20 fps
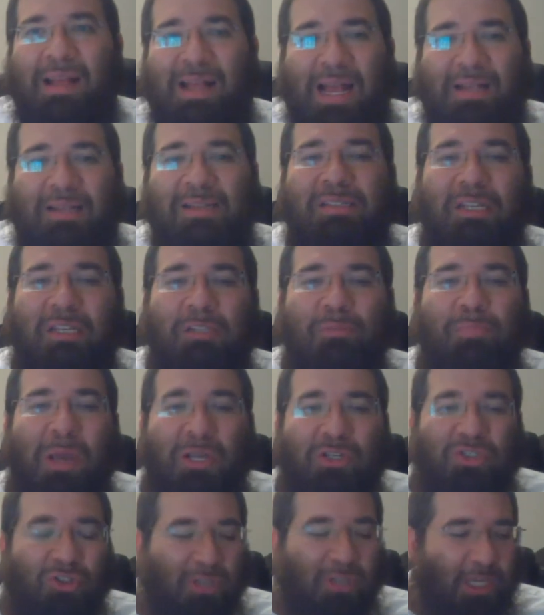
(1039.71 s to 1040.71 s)
And this is a
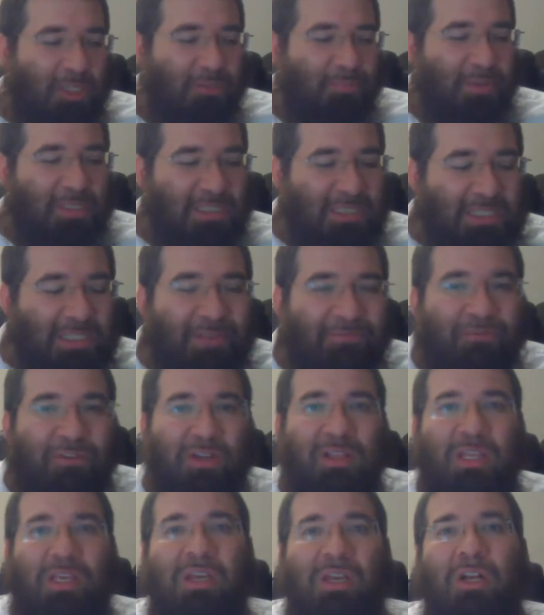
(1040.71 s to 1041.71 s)
special day
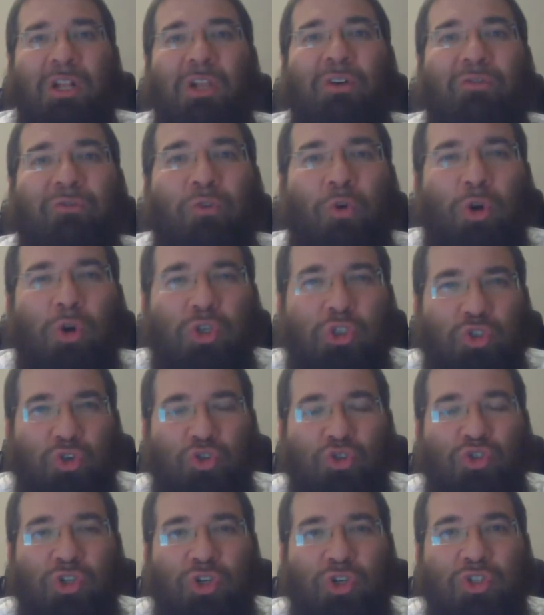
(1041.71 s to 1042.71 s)
specifically for
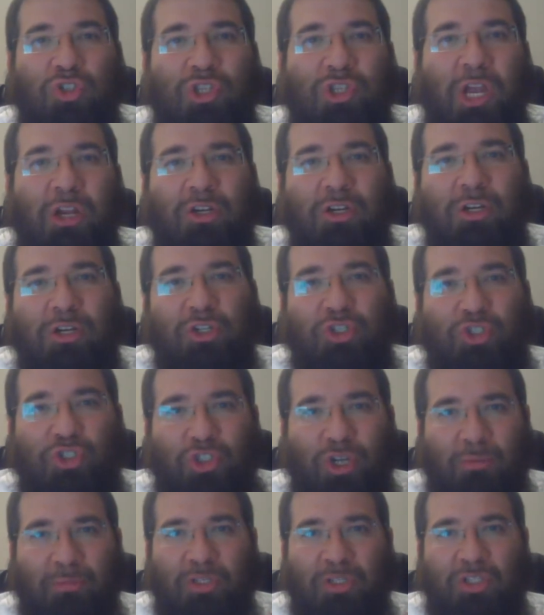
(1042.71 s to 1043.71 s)
children, because they're the
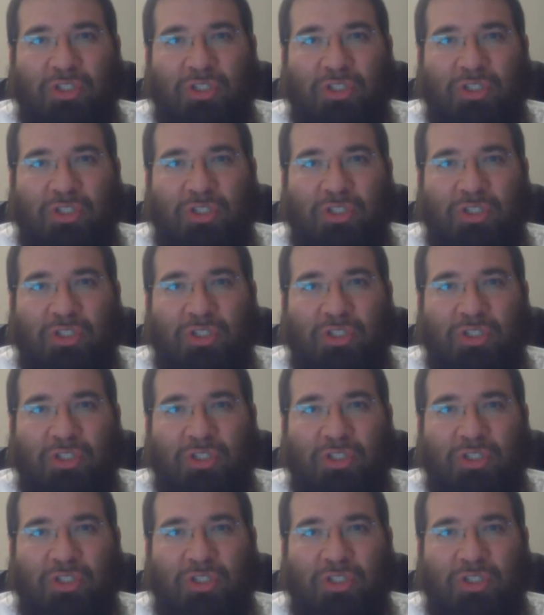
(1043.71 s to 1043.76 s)
neshama